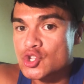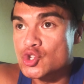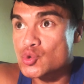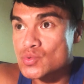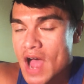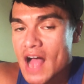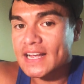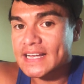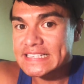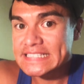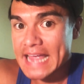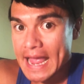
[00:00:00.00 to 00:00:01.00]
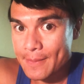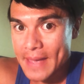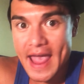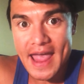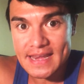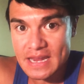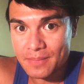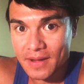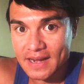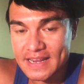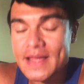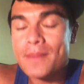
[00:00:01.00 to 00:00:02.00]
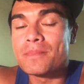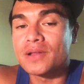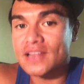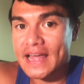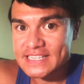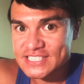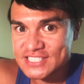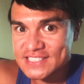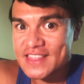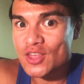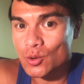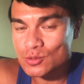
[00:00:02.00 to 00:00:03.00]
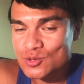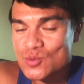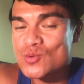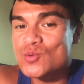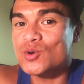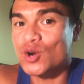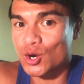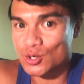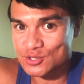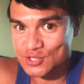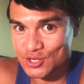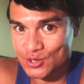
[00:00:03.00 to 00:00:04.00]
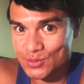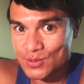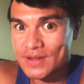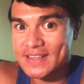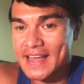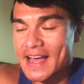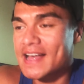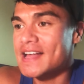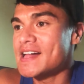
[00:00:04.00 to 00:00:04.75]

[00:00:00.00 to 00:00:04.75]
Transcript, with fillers: Do not condemn anybody. Bless those who curse you, yeah?